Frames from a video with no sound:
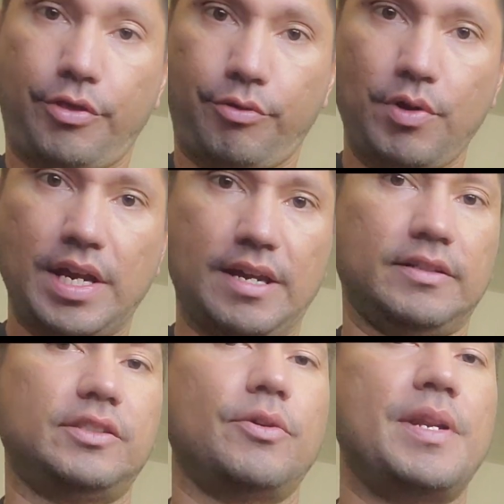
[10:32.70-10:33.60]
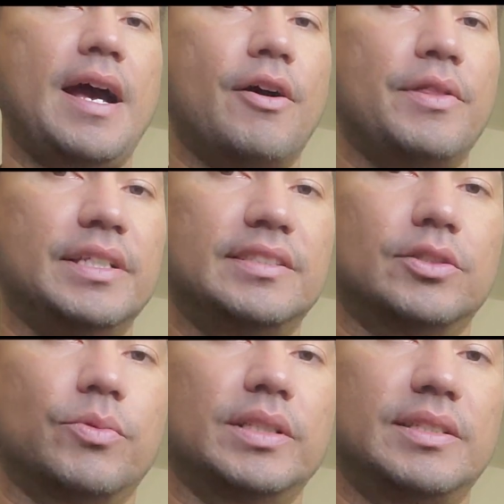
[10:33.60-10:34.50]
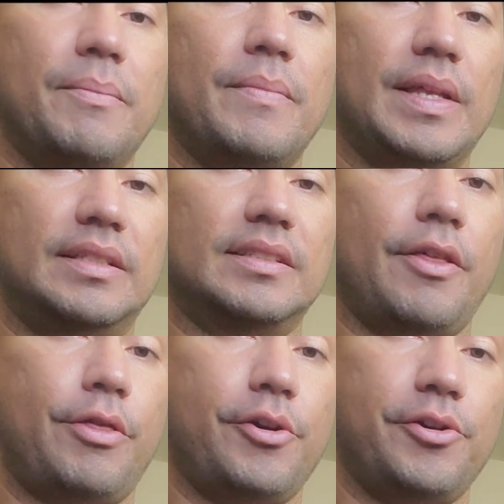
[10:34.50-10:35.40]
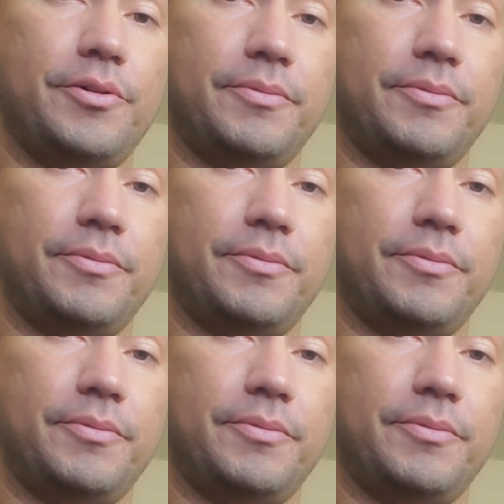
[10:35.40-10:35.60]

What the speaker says: 3. So now this is it's the third.